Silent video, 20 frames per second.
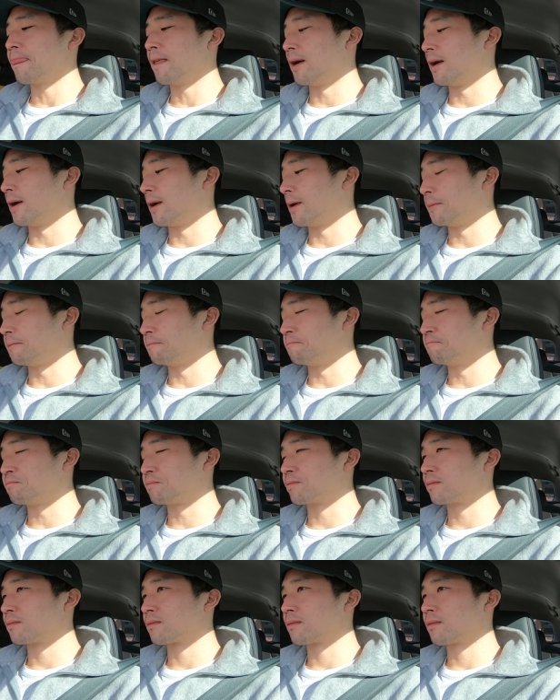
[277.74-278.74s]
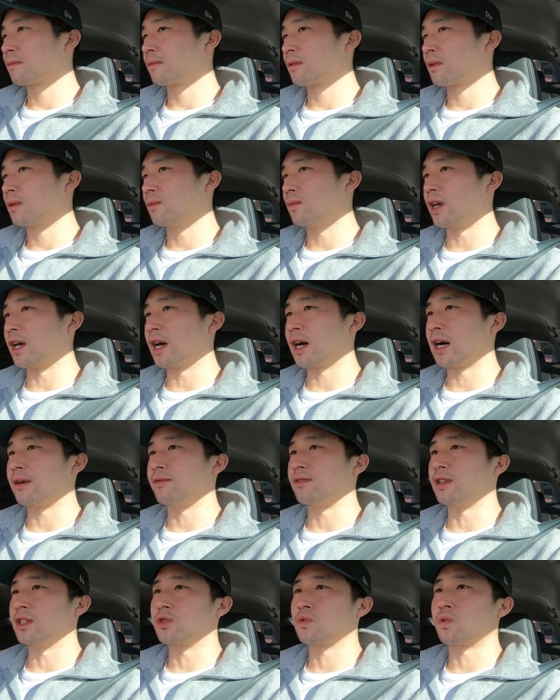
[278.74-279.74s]
We
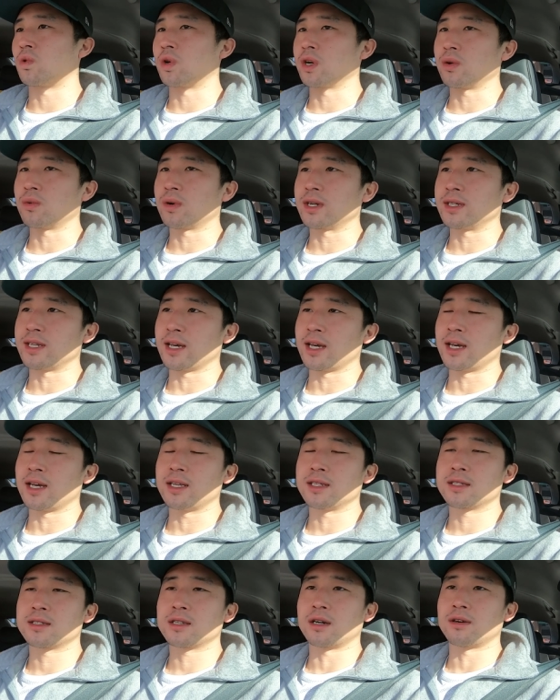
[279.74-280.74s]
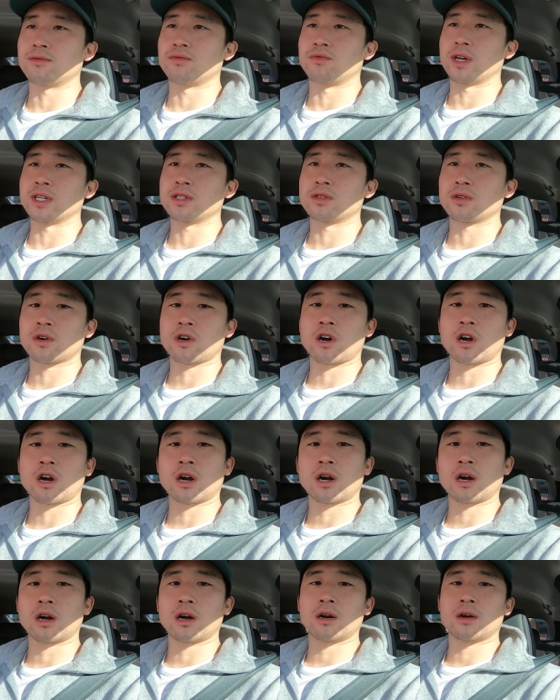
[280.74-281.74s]
have the 21 days of rental
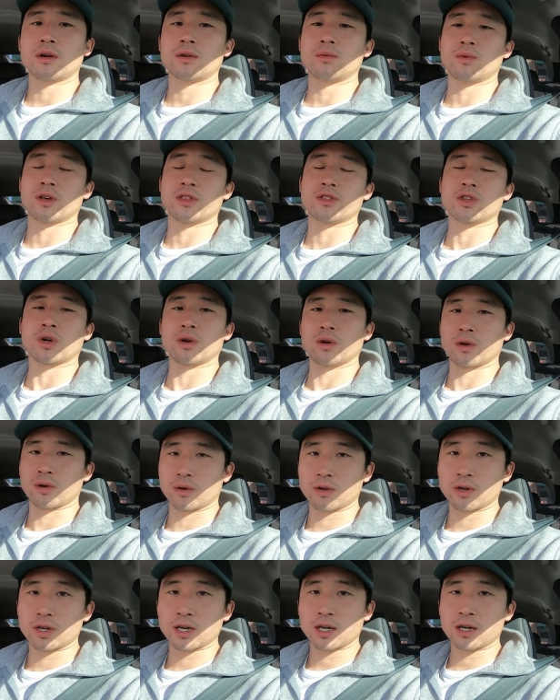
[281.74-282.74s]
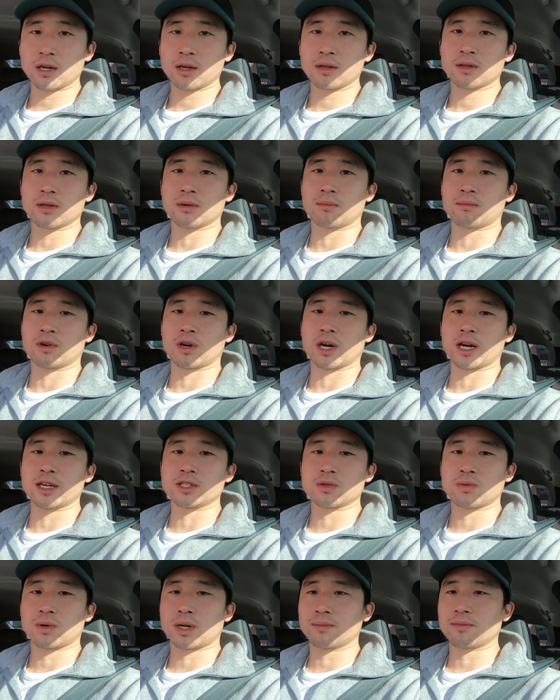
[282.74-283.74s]
car with Toyota, the Mirai
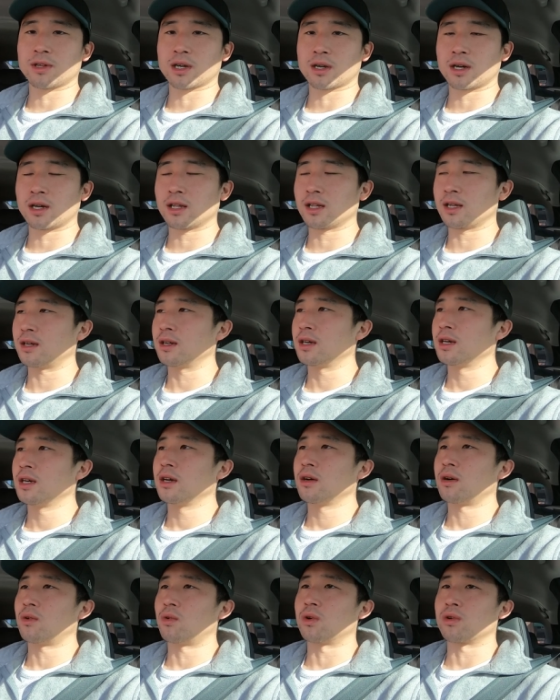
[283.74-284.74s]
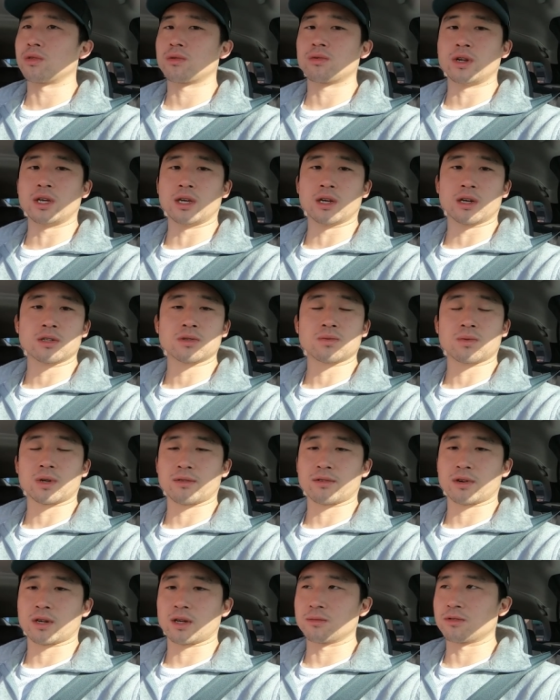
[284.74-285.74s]
swap they call it, or 3 years,
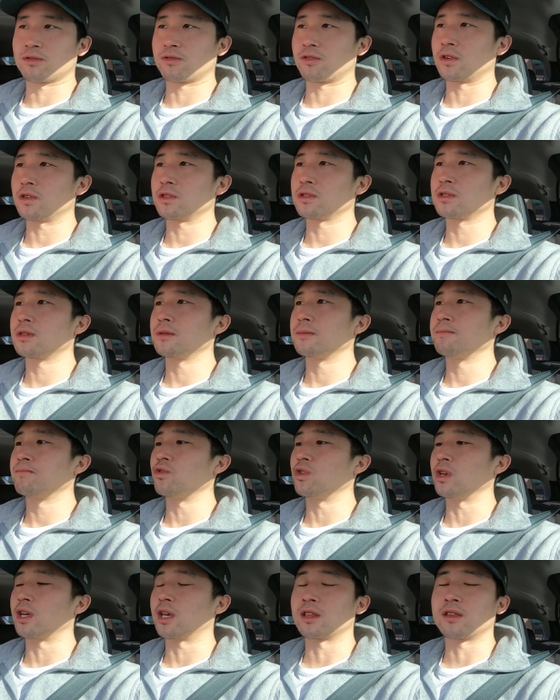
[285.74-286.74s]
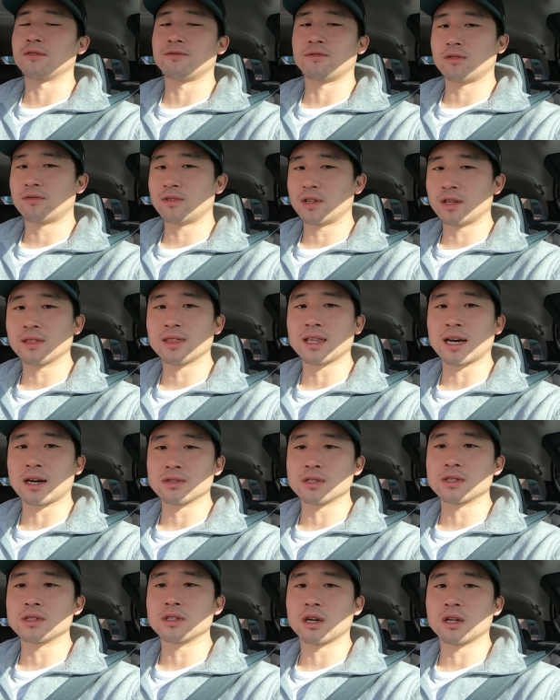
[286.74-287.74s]
whatever comes first. You get the
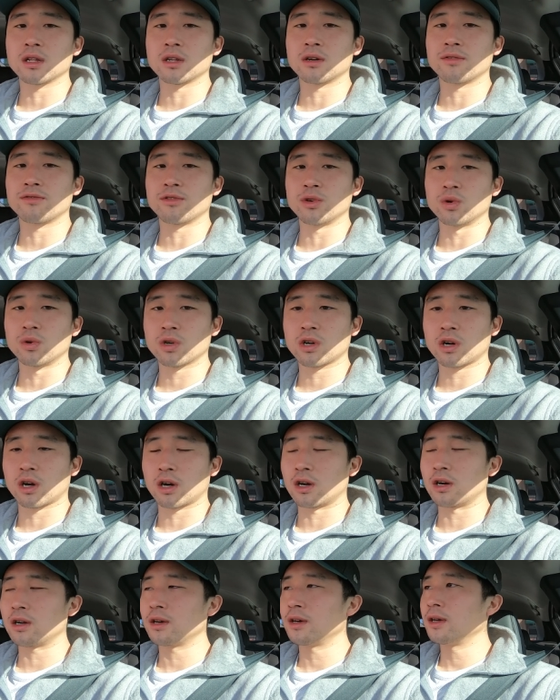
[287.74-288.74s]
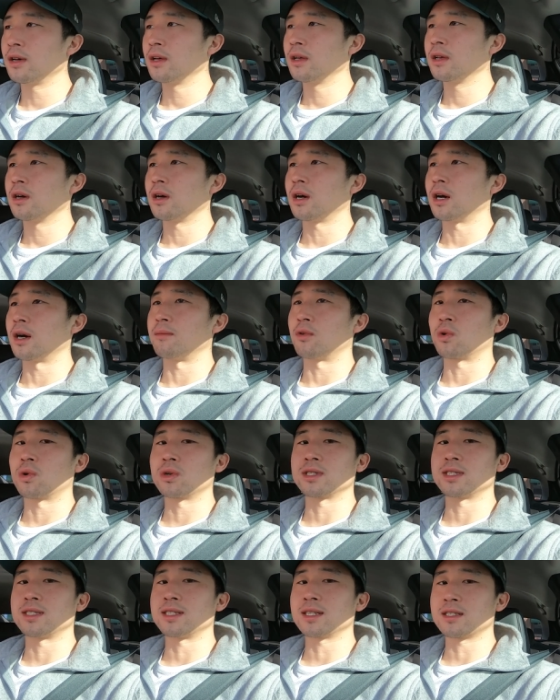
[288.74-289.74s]
$15,000 fuel card,
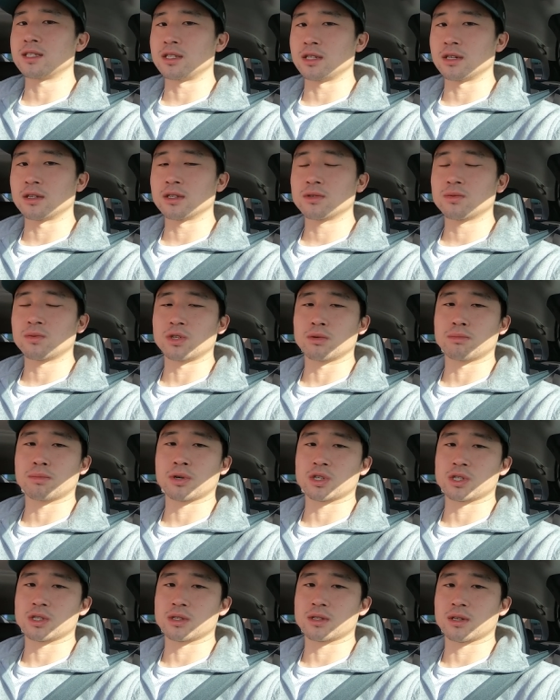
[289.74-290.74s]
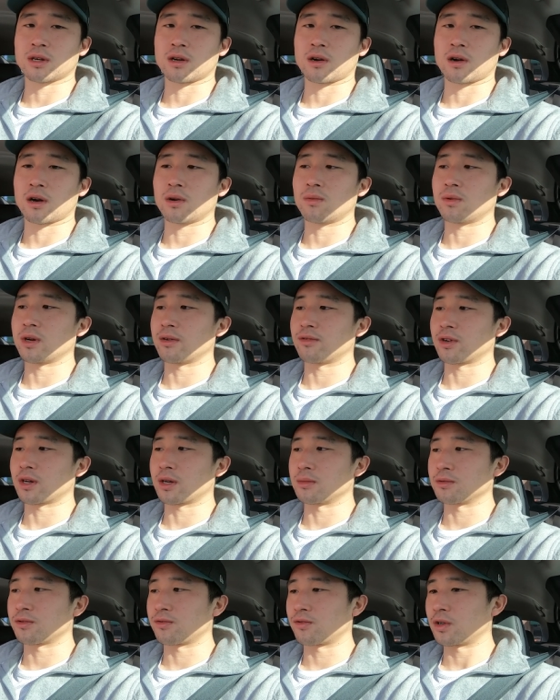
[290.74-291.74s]
or 6 years when you purchase the car, whatever
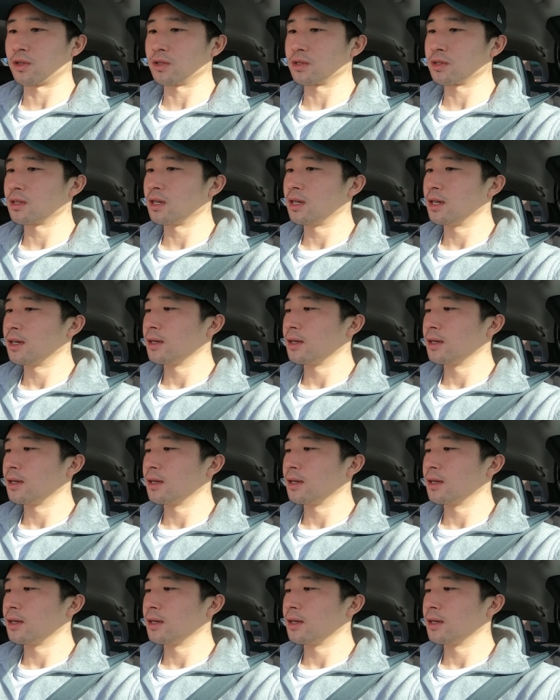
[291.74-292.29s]
comes first.